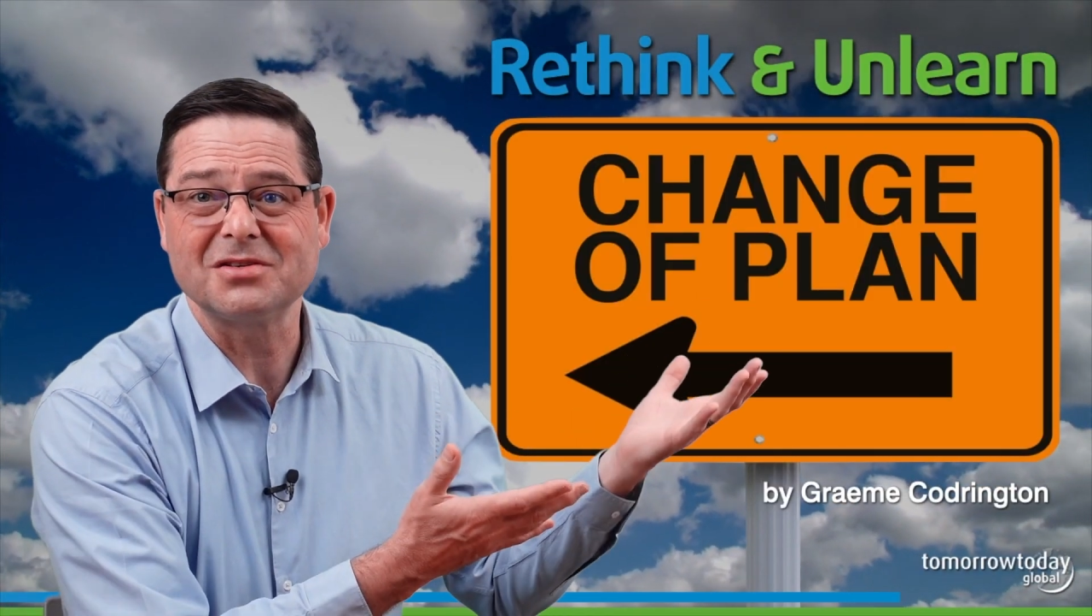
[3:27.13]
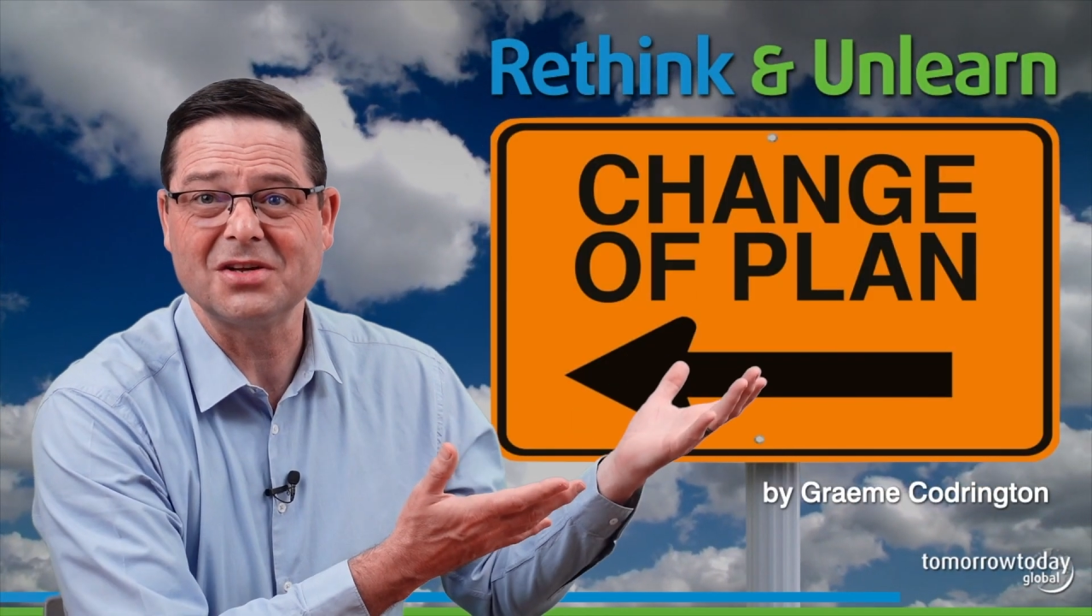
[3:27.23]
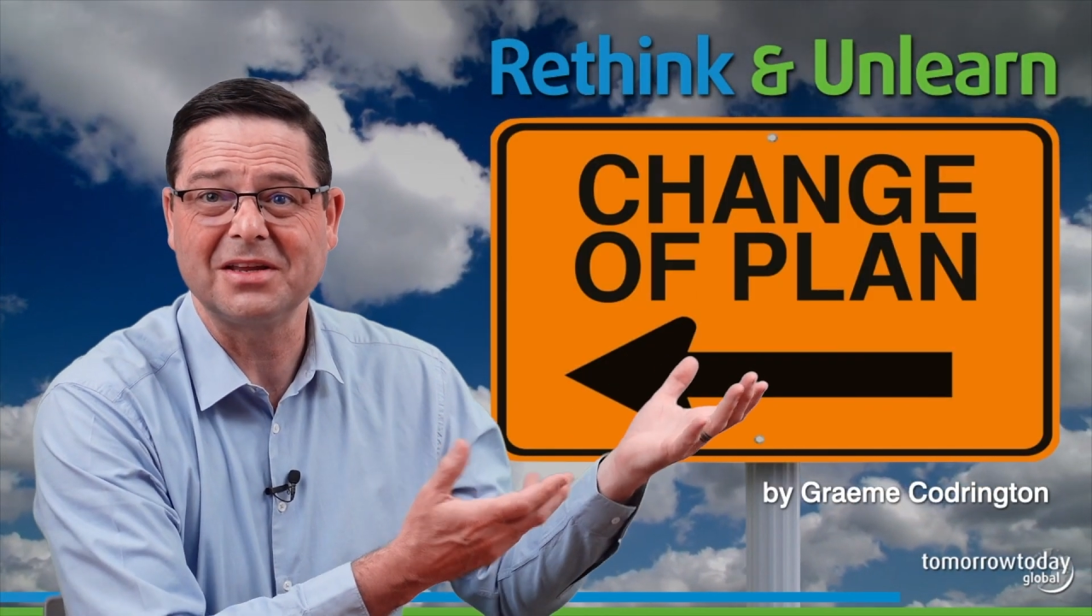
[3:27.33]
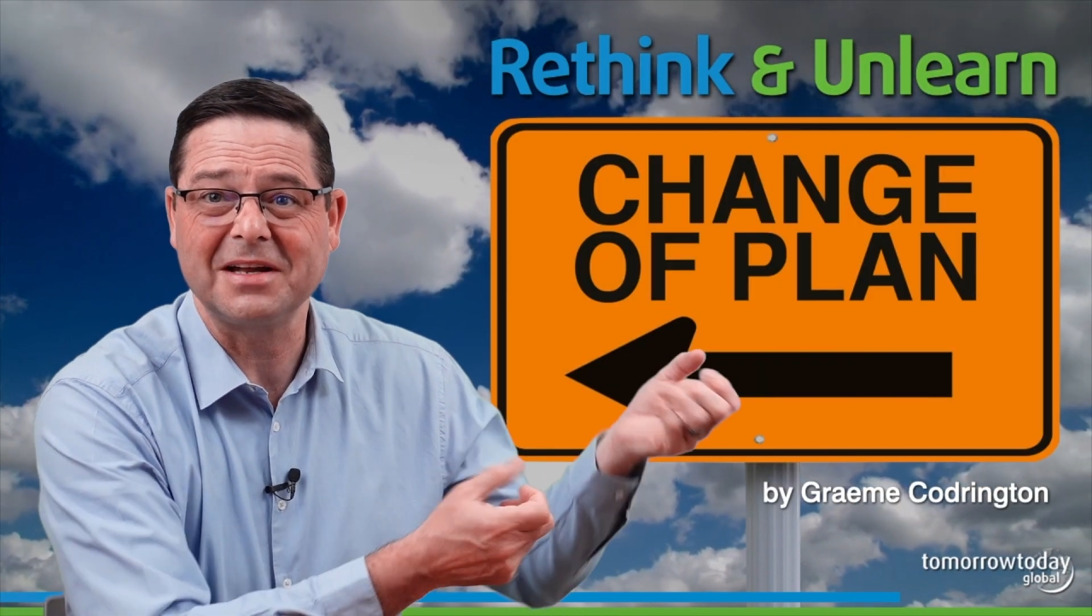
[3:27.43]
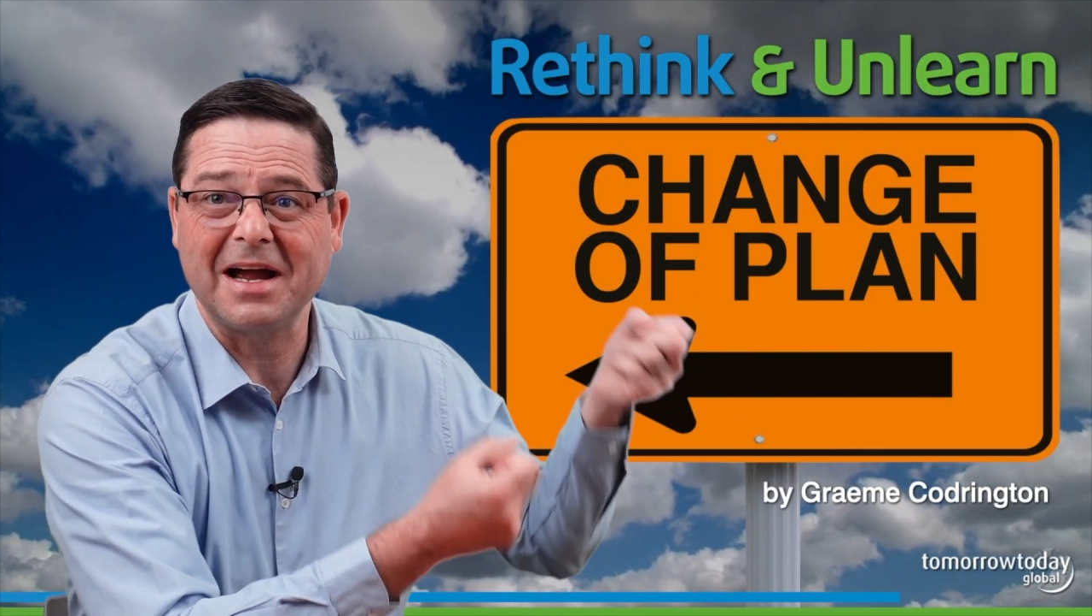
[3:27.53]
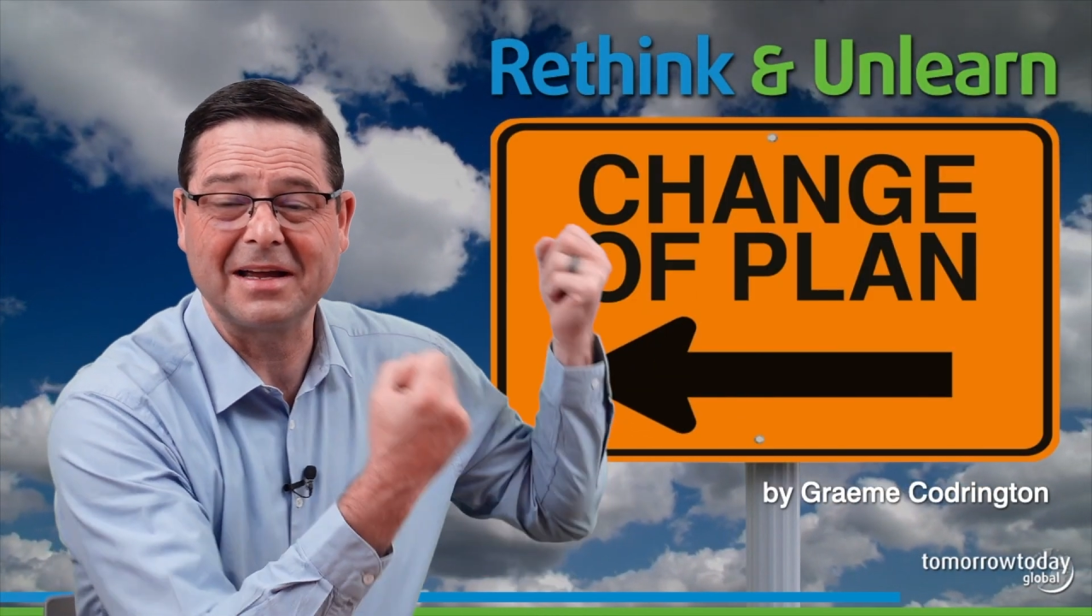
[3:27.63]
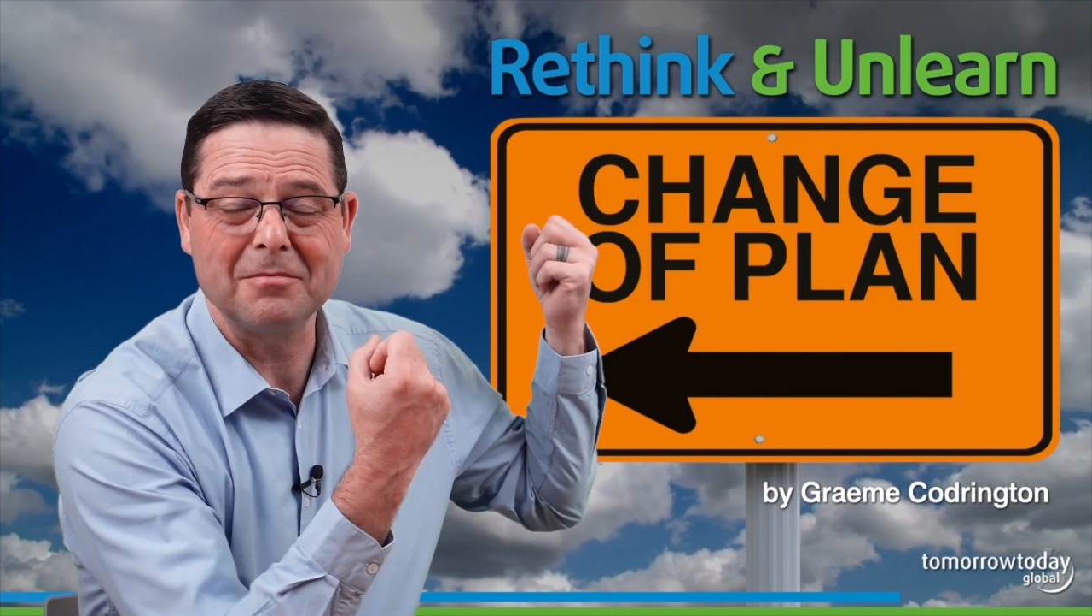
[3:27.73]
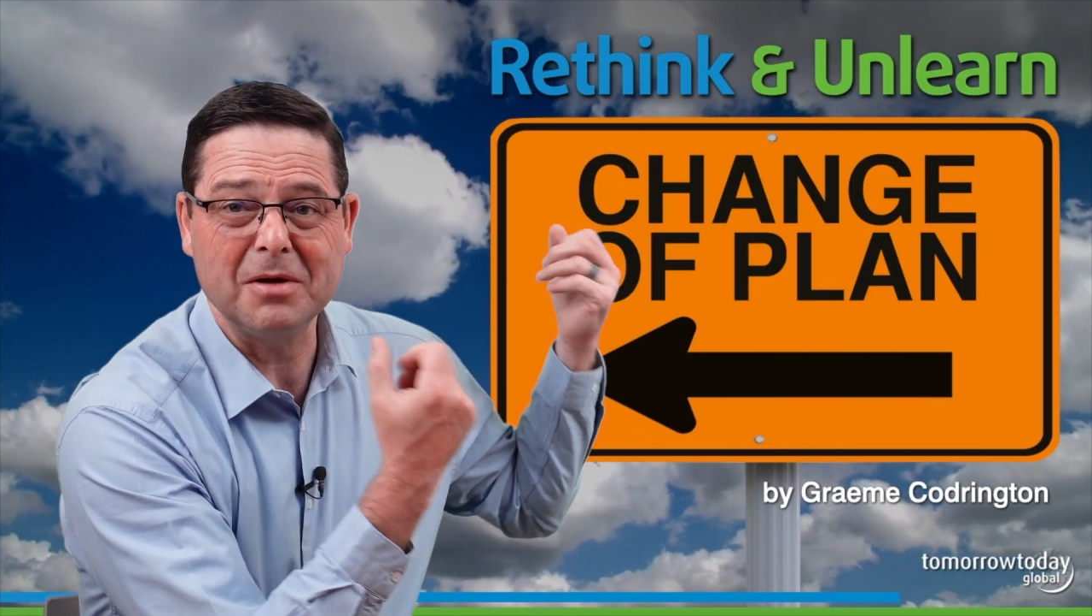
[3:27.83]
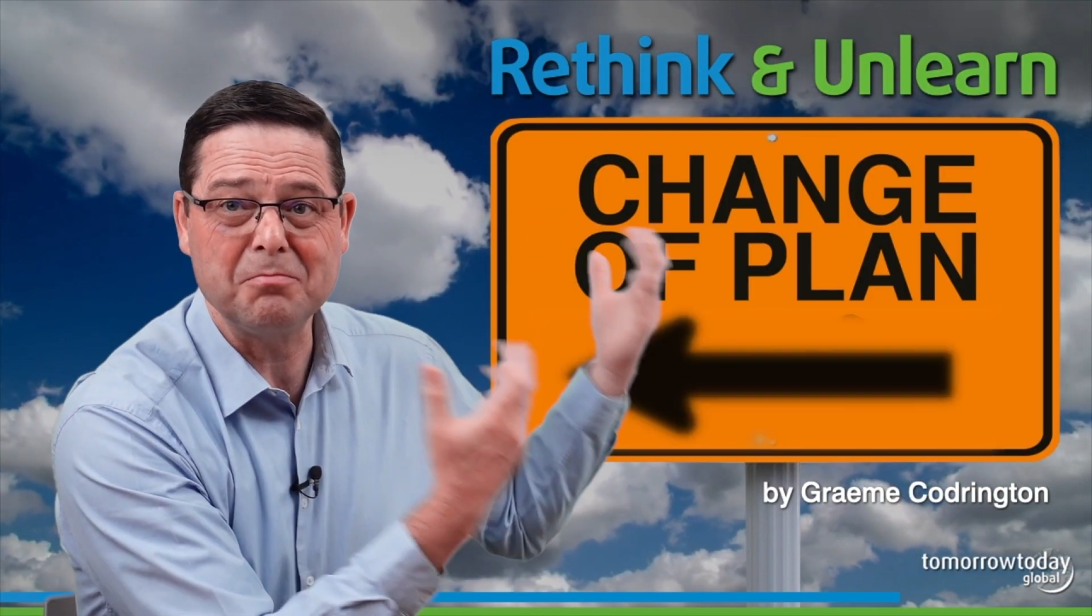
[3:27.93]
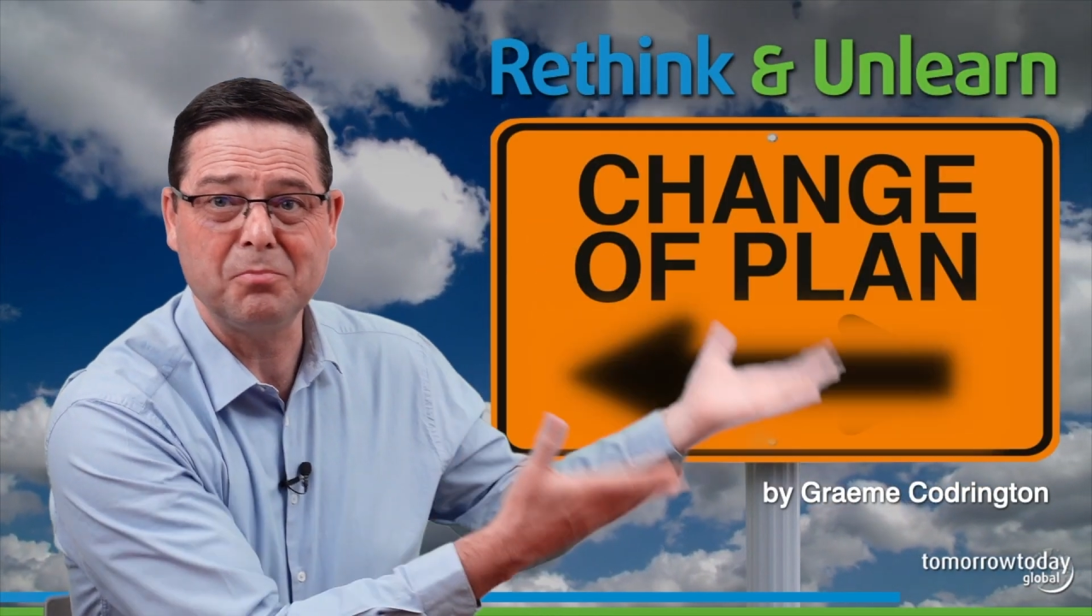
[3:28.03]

so that I can be